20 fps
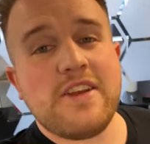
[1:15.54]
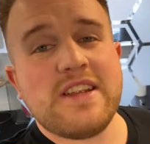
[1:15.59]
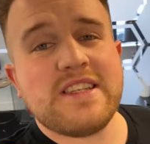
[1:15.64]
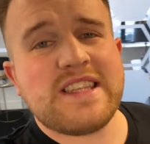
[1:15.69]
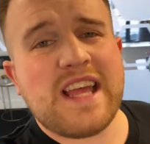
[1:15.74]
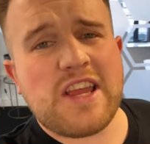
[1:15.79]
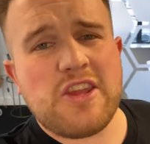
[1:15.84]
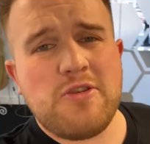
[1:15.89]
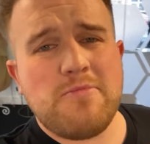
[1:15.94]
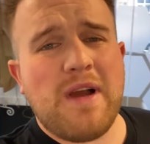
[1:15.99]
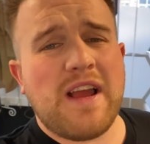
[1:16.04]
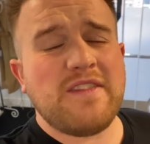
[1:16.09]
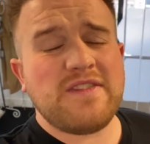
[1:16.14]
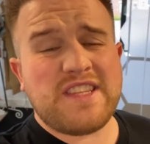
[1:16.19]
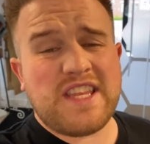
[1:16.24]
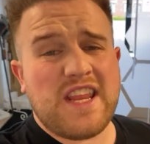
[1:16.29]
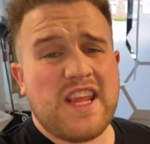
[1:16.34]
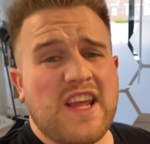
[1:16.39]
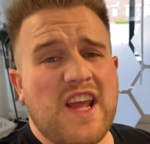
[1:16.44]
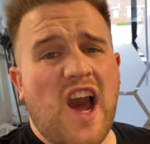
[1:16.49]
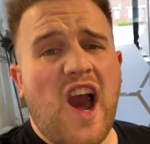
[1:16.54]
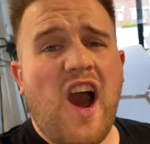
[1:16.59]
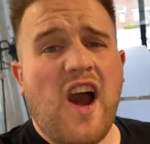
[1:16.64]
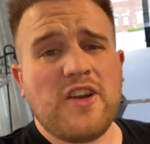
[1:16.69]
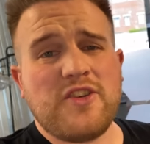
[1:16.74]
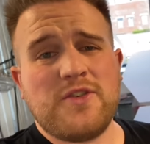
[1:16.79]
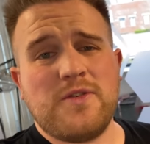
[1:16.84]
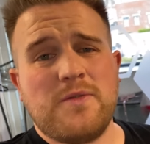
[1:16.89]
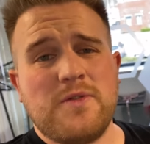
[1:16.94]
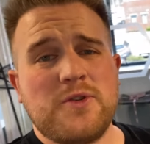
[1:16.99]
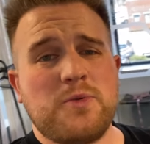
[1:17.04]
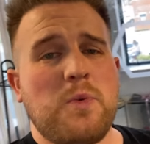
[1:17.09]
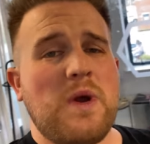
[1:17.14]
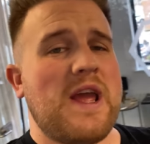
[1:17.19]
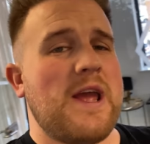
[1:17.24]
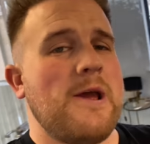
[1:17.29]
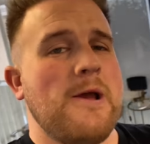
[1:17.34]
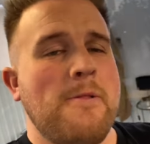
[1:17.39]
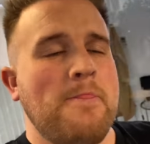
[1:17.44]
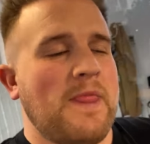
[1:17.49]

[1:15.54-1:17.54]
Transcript: is that you might have seen in cartoons where